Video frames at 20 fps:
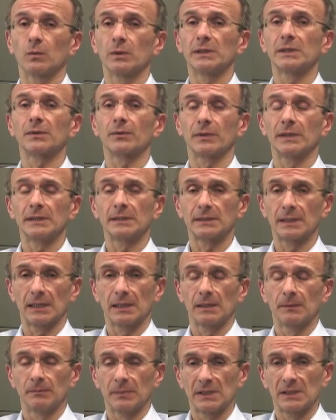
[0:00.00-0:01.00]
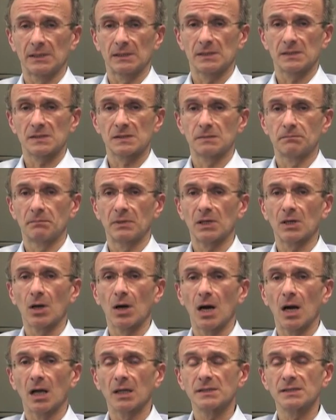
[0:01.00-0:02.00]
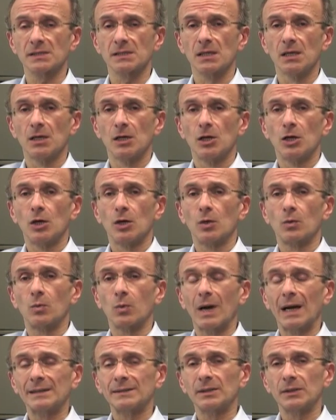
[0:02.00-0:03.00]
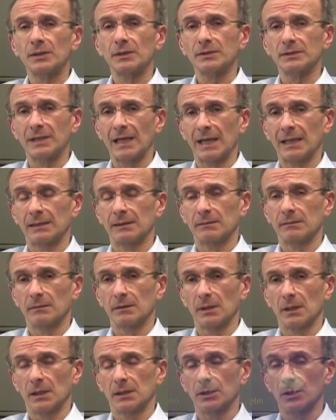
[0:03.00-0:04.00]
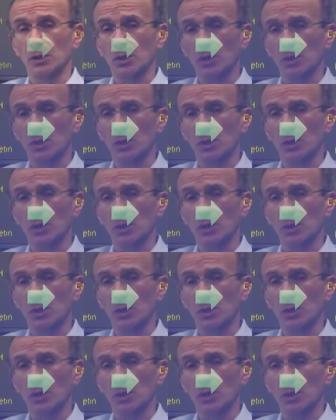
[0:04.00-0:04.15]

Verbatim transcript: we treat diabetes, because rather than uh, the